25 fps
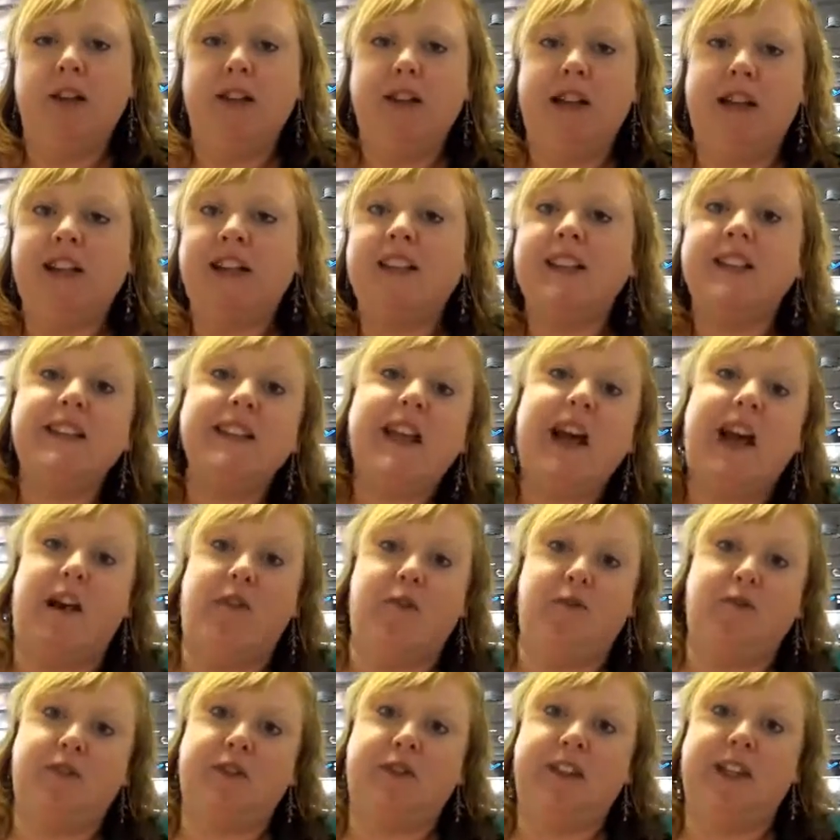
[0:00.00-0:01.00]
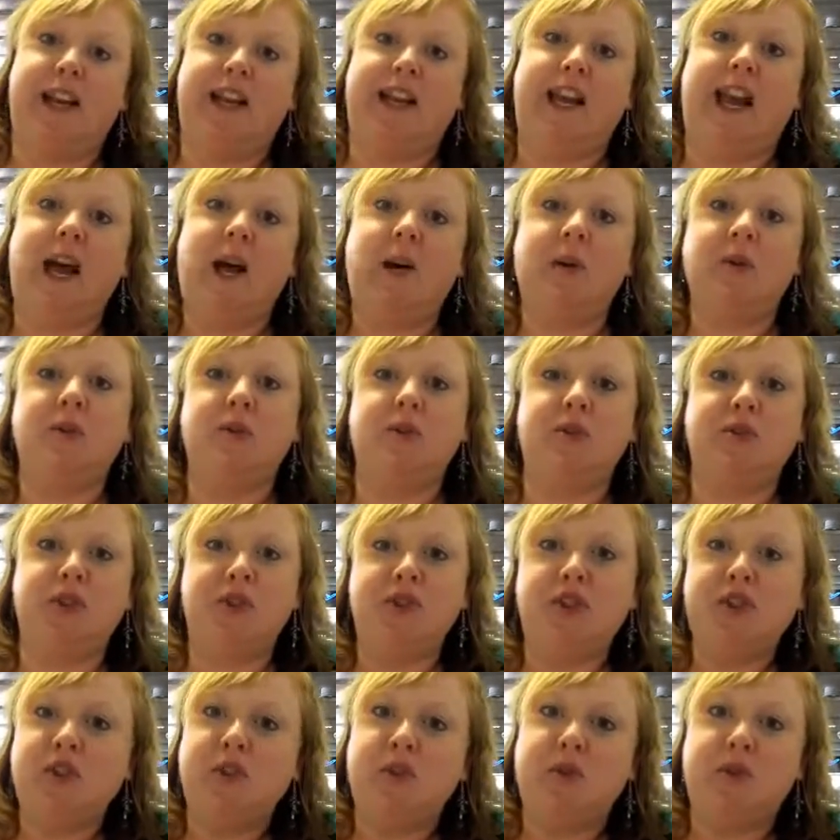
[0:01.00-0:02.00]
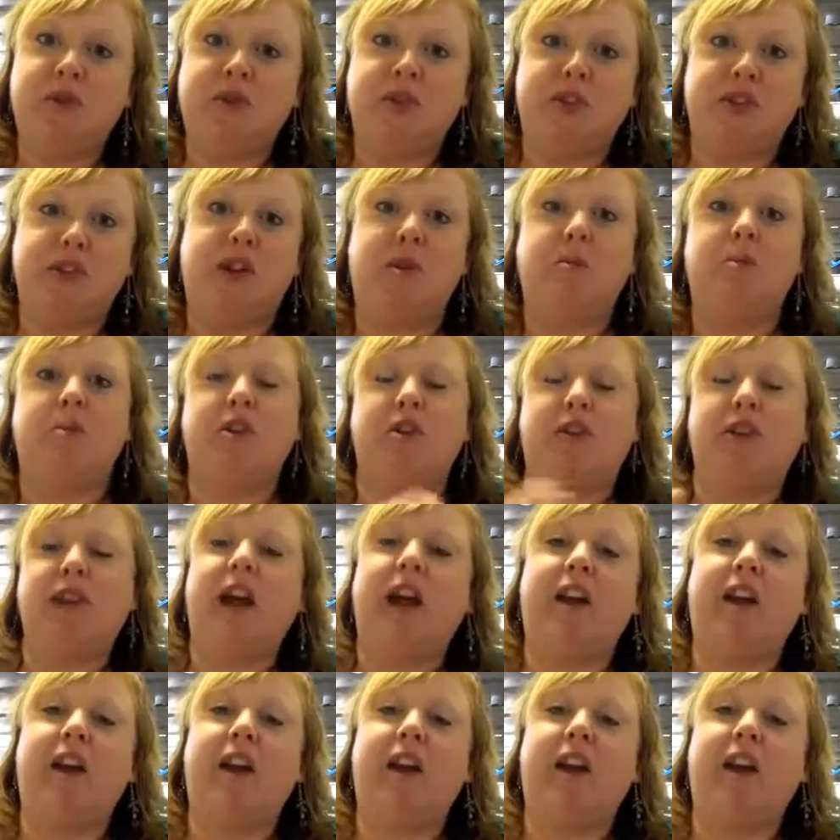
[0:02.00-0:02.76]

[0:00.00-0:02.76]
like how to choose a number of